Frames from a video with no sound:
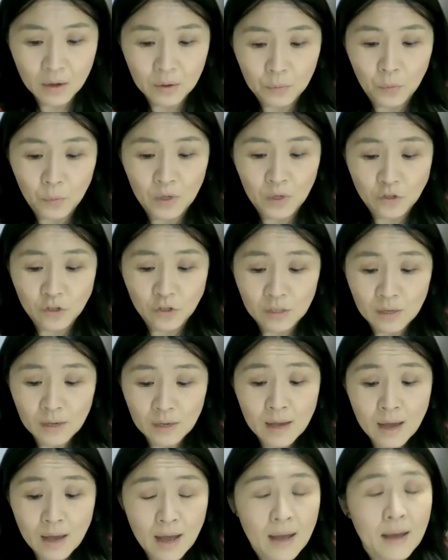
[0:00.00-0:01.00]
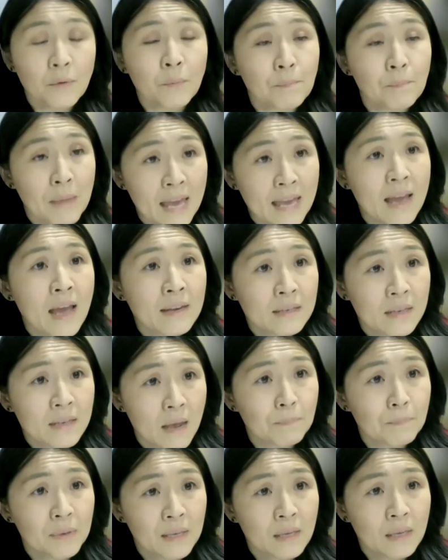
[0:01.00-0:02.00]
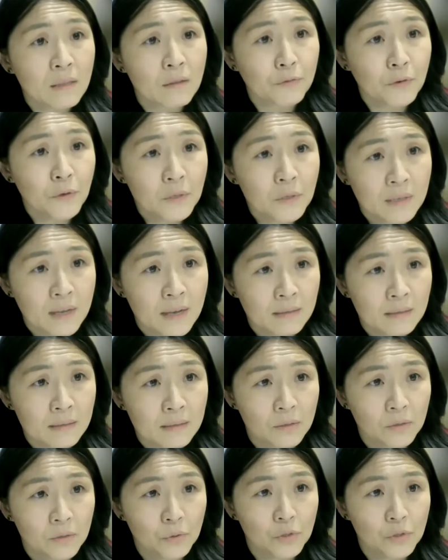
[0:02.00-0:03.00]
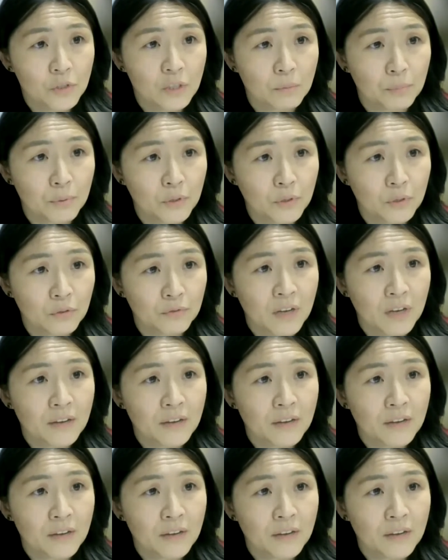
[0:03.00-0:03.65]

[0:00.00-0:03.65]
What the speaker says: which may end up being the first constitution approved